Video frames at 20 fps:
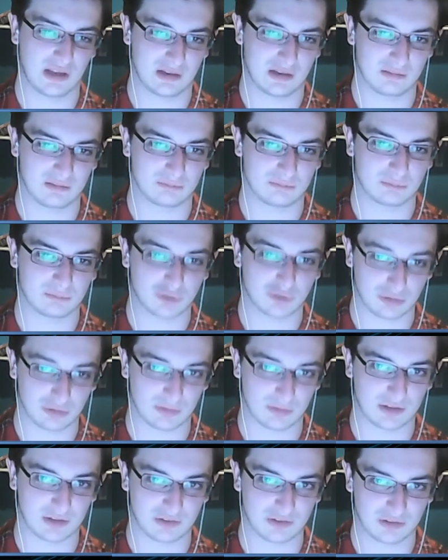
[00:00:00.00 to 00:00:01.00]
in
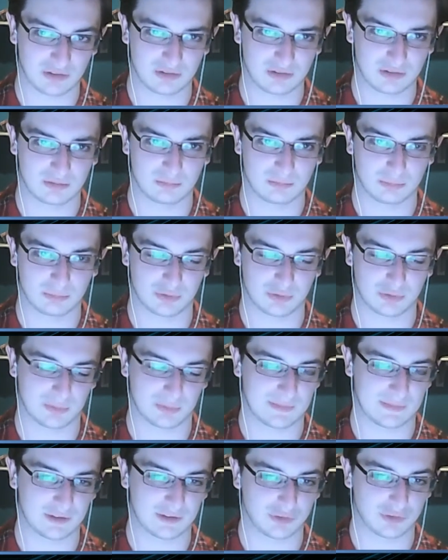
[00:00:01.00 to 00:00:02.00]
2 races
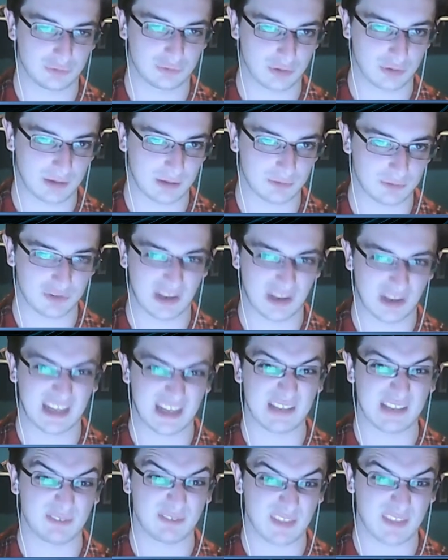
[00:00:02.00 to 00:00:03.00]
between their 2 drivers,
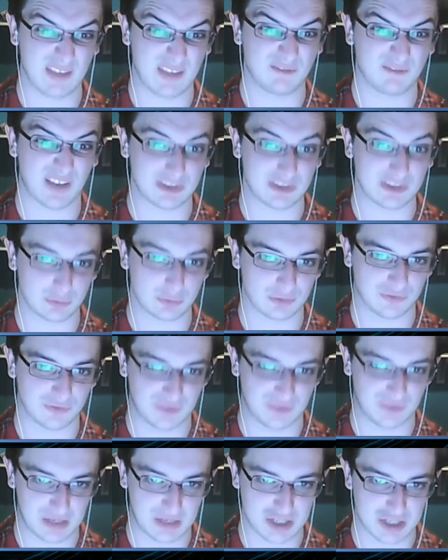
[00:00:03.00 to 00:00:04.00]
and even then Van Dorn's
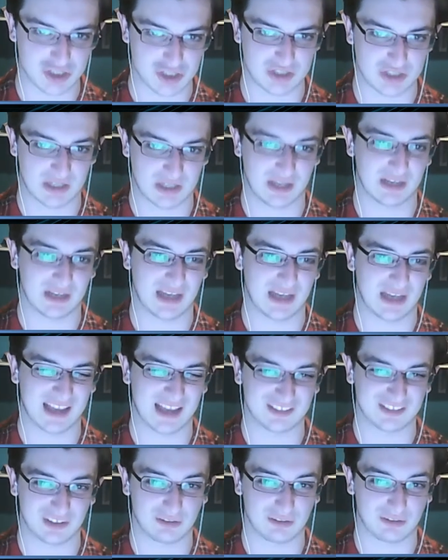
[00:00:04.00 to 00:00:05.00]
finish in
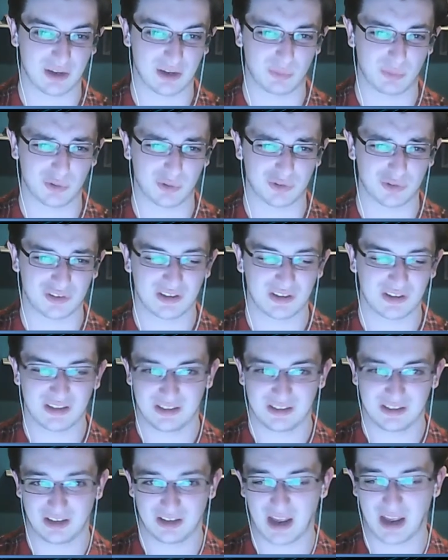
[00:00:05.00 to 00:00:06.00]
Addiria was
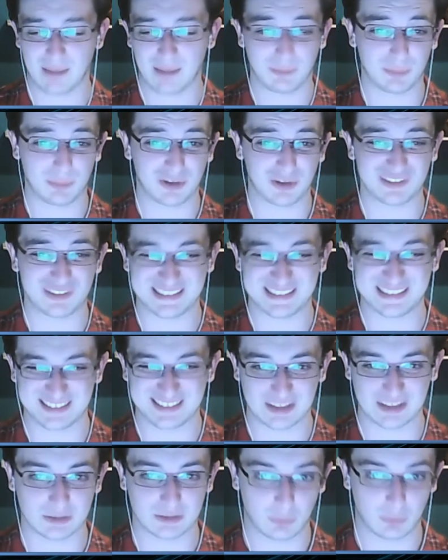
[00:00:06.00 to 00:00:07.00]
hampered because he
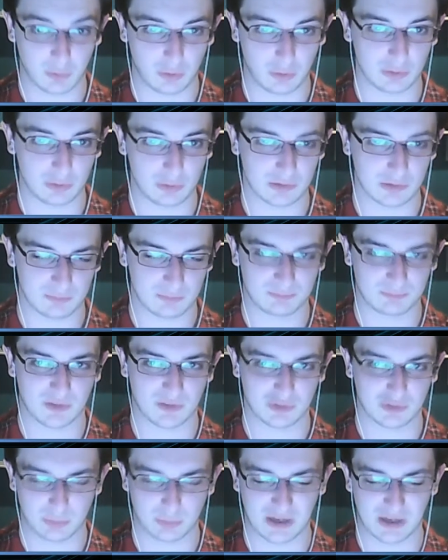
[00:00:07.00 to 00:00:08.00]
dinked the wall
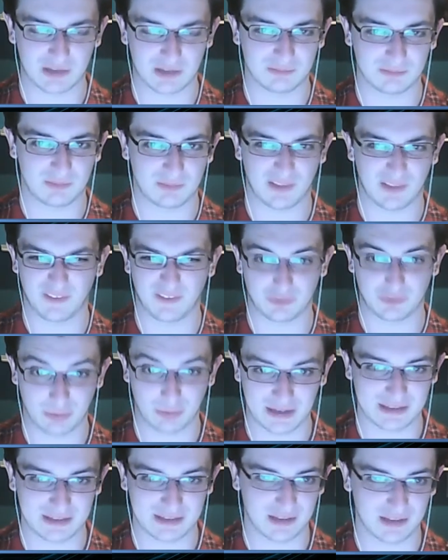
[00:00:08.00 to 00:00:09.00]
as well, and that's
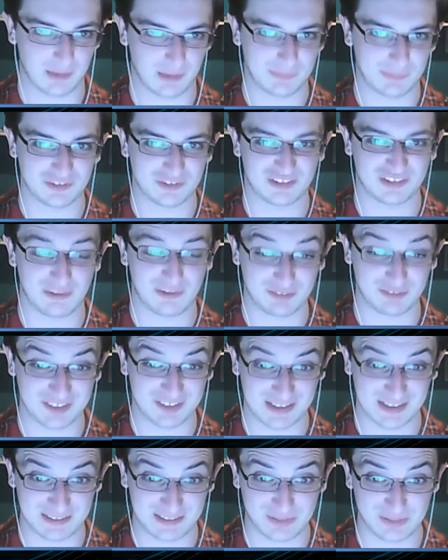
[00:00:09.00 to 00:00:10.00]
why he ended up in
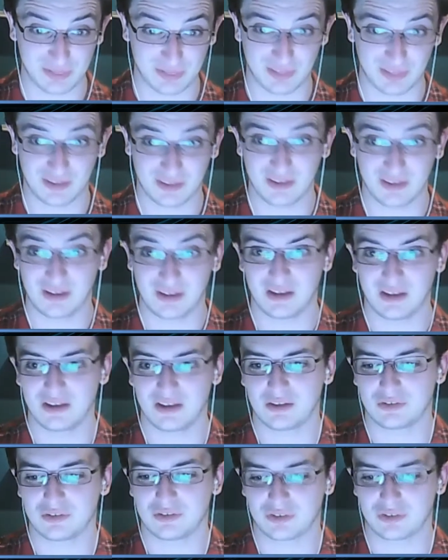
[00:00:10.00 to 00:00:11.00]
17th.
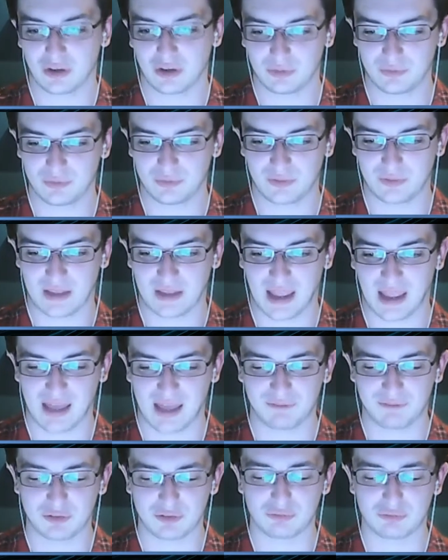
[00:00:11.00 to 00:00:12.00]
So they
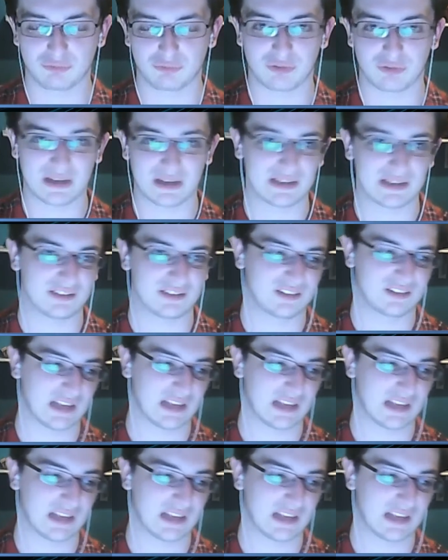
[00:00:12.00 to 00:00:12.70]
haven't really